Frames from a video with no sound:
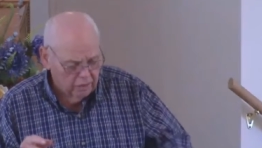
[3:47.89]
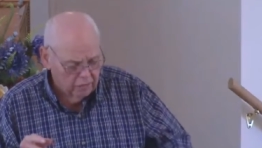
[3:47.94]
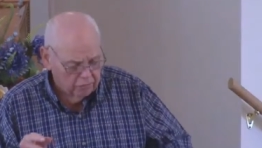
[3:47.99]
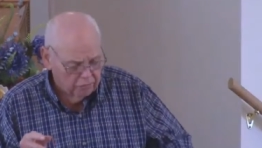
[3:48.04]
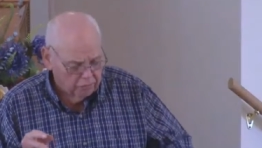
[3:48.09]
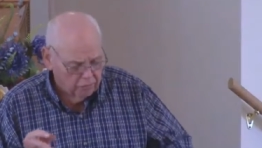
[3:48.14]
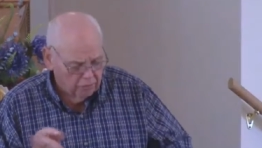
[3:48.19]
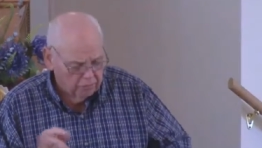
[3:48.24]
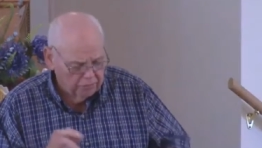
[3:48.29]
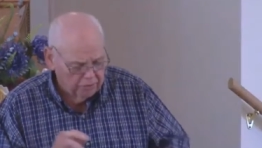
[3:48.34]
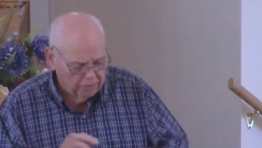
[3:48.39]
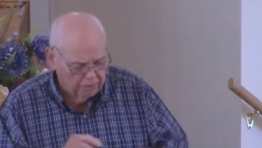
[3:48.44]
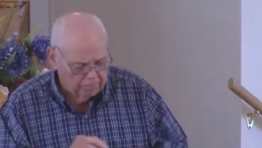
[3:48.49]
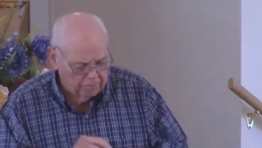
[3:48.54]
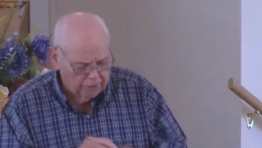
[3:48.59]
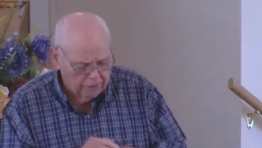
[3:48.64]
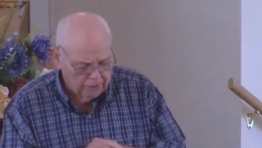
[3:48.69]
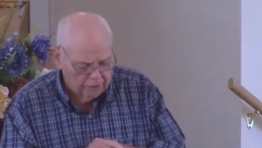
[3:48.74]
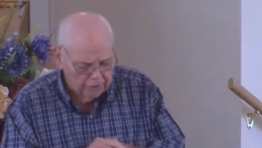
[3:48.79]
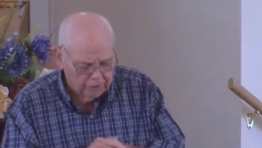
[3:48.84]
from the
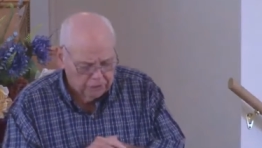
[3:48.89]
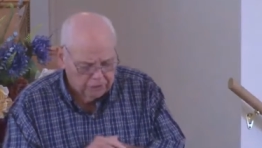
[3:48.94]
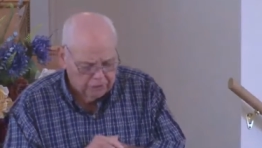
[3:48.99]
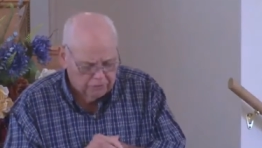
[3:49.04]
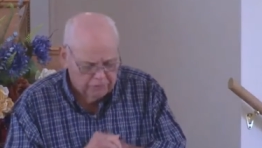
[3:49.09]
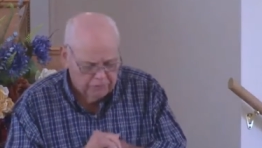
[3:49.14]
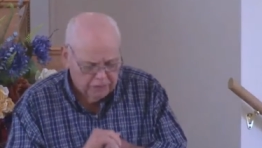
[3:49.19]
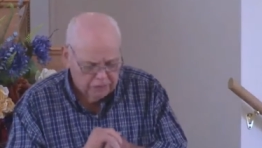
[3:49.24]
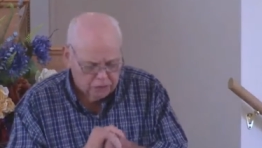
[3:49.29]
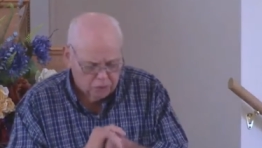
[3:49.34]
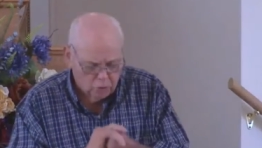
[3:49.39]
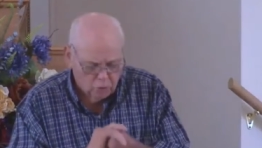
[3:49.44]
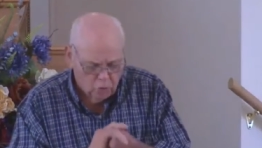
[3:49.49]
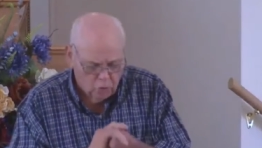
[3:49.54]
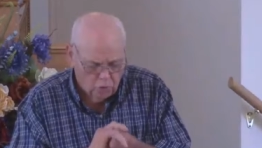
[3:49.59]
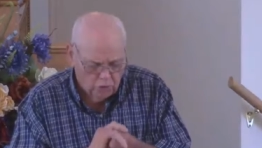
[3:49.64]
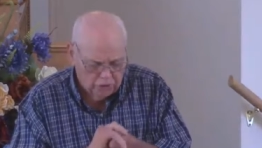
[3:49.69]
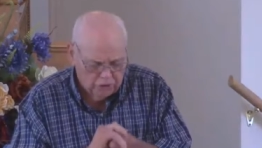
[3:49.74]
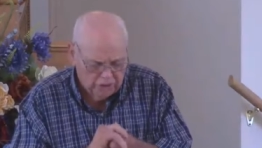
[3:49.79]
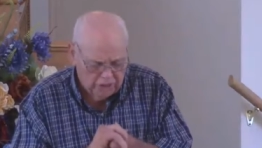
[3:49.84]
appearance of his
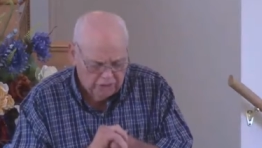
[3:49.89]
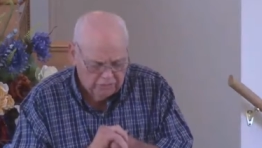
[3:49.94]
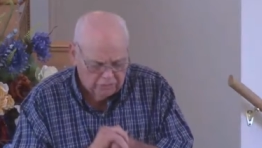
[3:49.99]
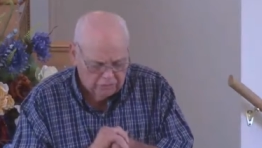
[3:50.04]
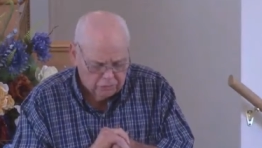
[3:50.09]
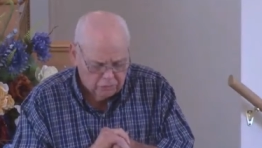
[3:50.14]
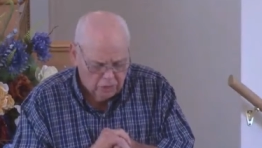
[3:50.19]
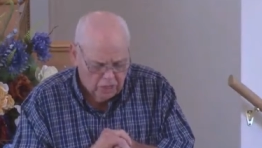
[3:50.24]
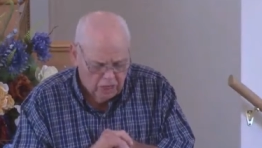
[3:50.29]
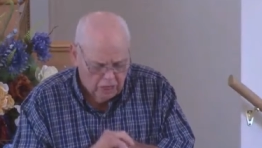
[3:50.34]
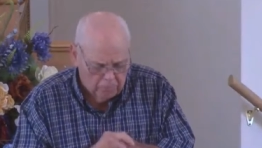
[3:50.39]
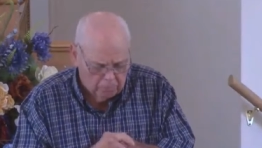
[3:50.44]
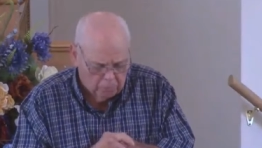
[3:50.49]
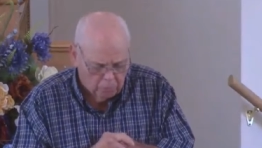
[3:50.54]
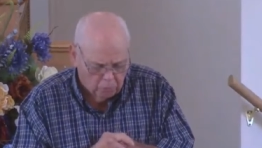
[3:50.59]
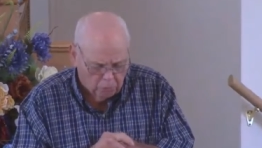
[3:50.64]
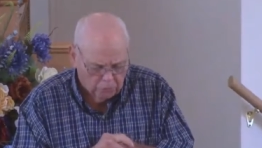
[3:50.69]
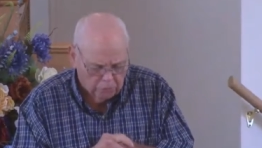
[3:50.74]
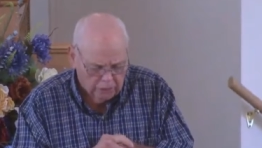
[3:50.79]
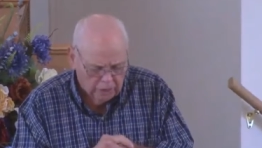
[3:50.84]
loin even
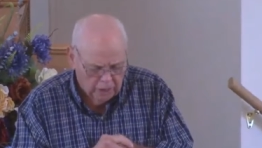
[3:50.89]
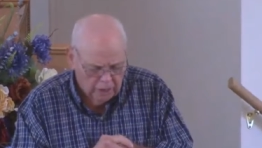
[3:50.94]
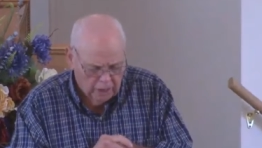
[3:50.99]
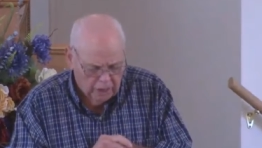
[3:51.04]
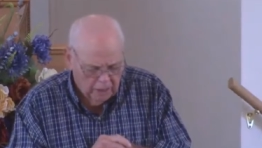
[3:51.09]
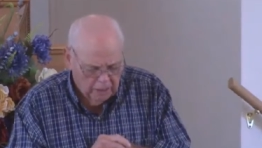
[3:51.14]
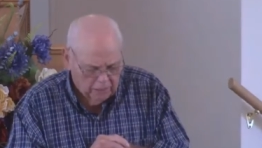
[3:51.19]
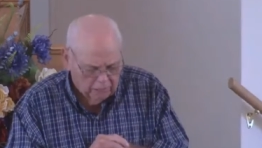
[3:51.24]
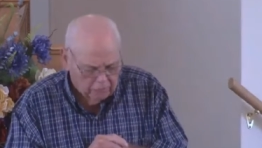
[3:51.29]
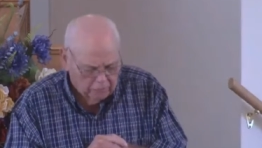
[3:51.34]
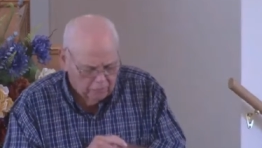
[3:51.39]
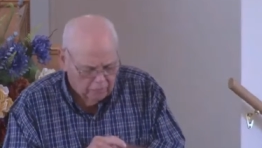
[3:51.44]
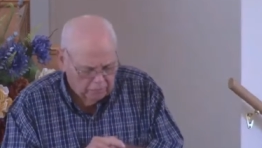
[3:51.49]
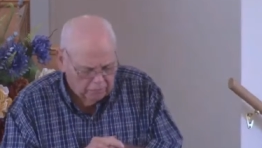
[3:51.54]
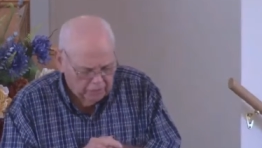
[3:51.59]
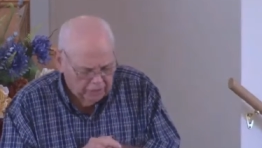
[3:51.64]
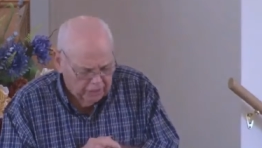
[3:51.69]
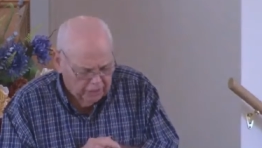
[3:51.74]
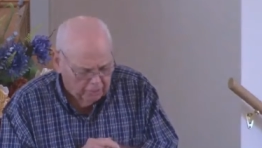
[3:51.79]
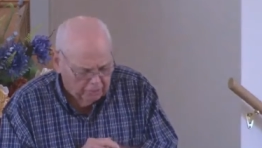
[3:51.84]
upward, from
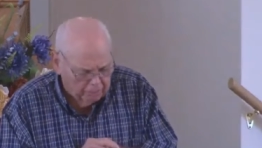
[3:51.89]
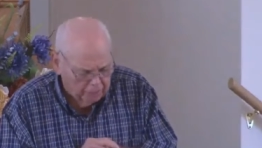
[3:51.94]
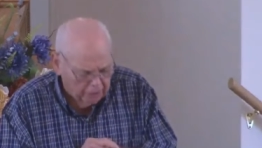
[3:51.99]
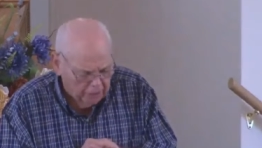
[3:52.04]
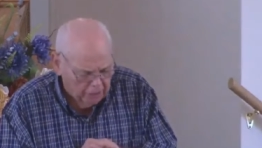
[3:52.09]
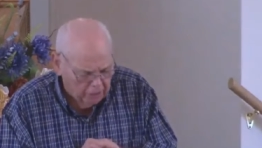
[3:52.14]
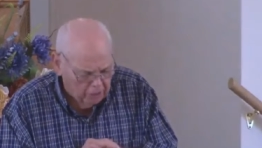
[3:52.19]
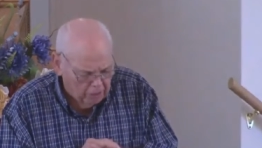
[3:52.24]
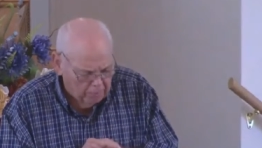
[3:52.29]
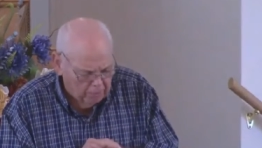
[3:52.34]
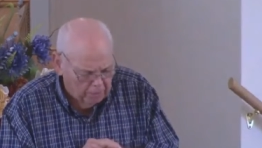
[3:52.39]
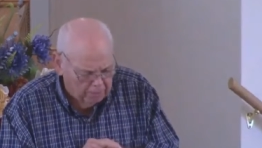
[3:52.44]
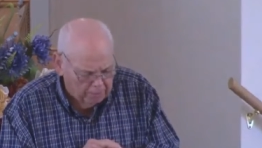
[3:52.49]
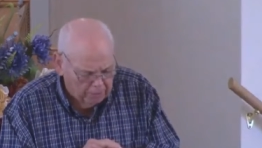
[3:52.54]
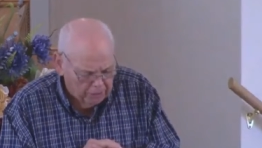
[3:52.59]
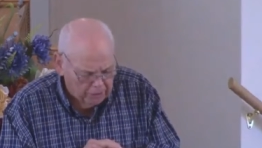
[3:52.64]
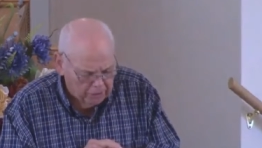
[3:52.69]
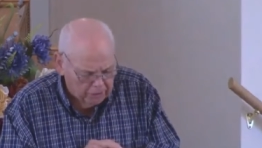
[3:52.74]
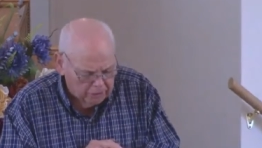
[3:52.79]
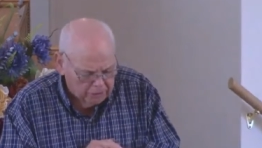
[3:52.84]
the
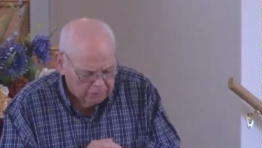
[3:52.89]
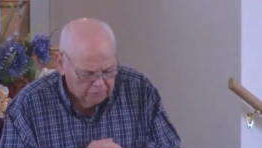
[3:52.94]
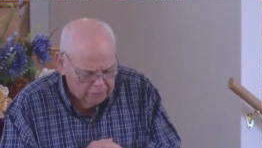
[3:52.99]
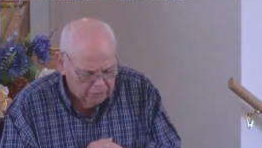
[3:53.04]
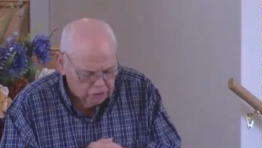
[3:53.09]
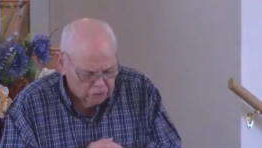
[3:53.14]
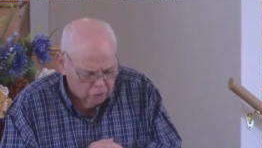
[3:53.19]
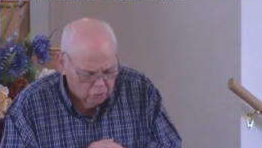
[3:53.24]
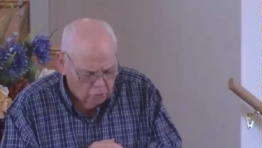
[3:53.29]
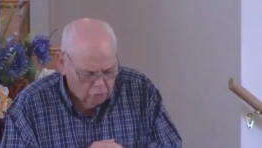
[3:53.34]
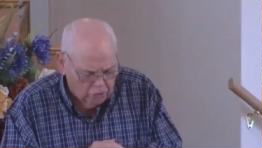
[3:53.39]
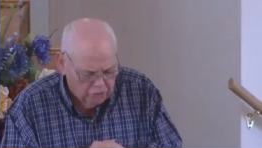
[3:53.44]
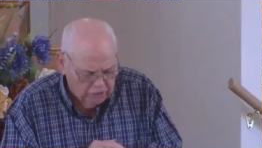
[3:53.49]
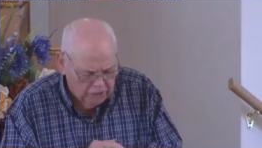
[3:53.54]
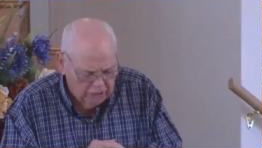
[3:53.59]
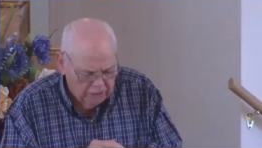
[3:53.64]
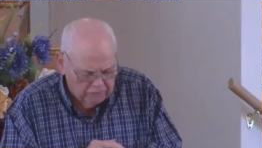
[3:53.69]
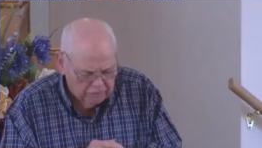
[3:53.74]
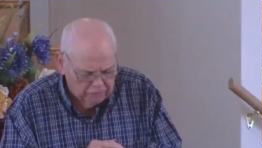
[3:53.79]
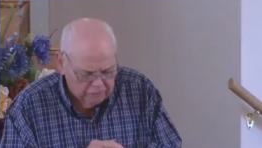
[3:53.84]
appearance of his loin
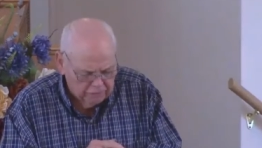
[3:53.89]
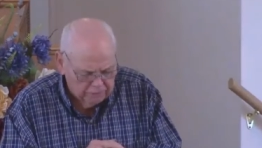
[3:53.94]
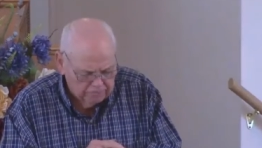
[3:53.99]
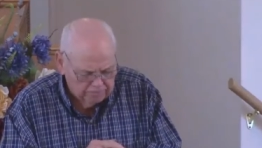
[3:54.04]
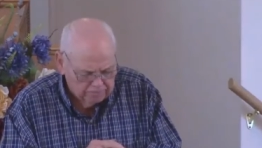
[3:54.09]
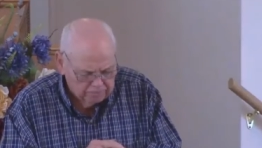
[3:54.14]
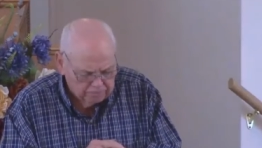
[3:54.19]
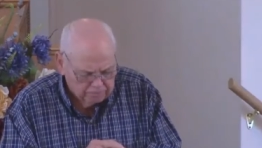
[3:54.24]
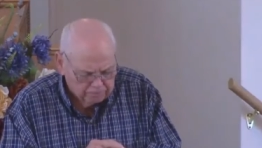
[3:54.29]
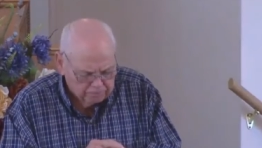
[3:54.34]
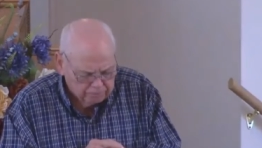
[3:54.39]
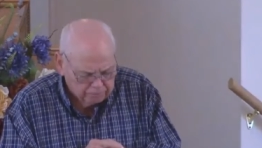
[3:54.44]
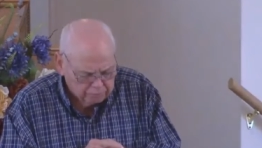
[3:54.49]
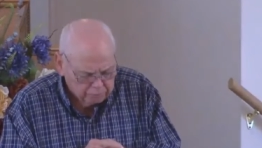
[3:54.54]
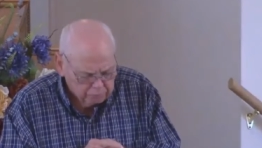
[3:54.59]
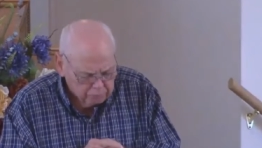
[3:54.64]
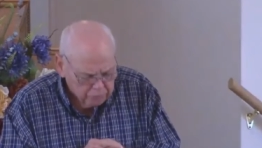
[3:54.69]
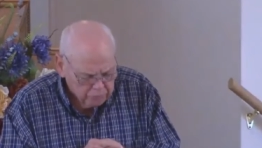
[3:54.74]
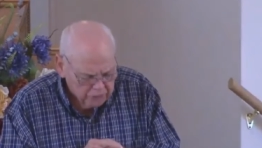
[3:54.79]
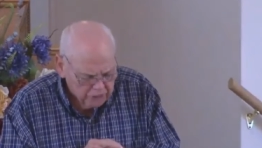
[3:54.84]
even
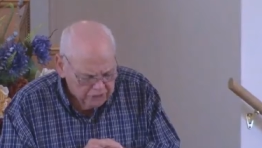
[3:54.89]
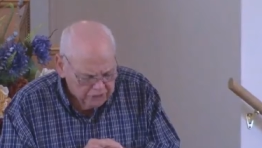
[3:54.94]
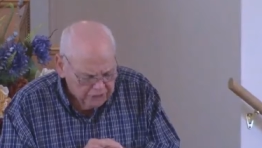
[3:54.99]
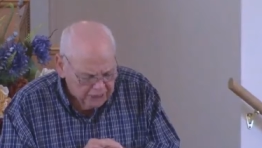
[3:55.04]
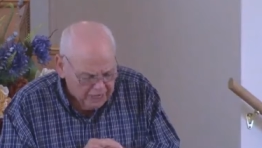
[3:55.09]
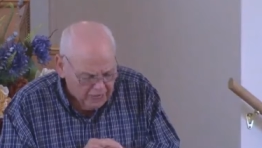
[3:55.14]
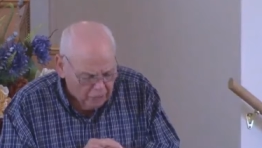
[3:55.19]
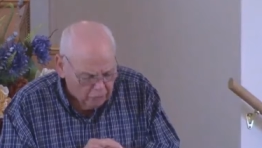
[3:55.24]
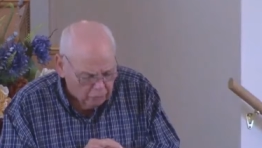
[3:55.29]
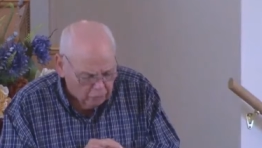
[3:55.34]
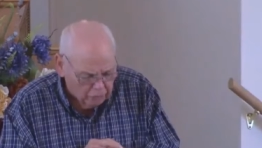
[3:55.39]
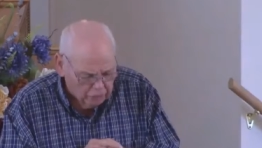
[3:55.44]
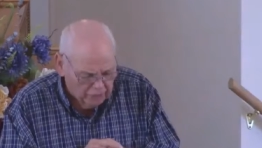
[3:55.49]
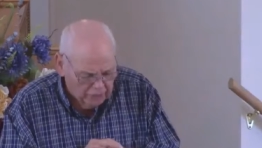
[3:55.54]
downward.